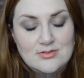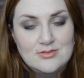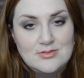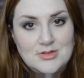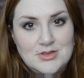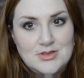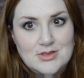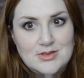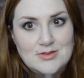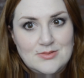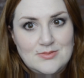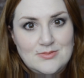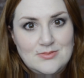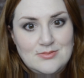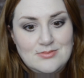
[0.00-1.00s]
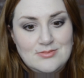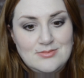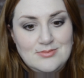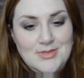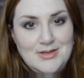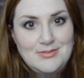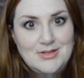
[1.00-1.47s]
which
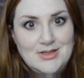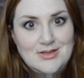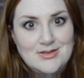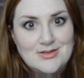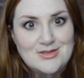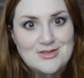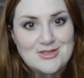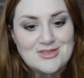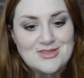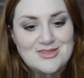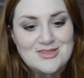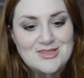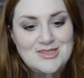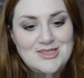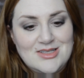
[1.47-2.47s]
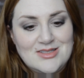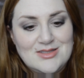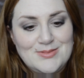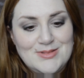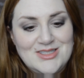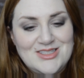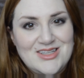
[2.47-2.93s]
maybe is just a
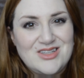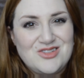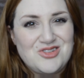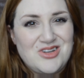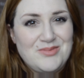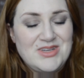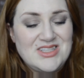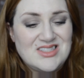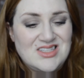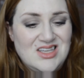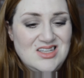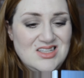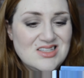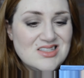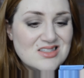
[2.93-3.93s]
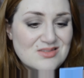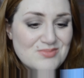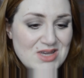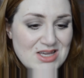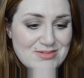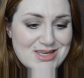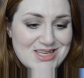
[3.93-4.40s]
testament to how dry my skin is,
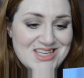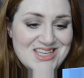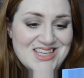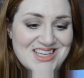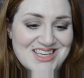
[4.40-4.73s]
maybe.